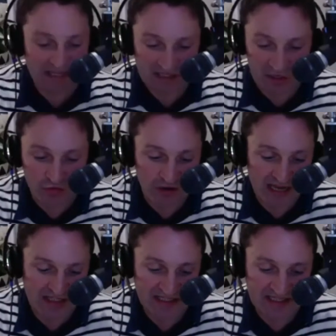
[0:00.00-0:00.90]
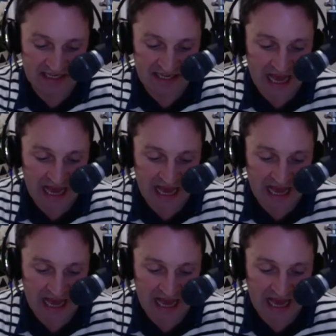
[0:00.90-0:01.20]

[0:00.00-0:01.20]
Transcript: So Tracy, Tracy,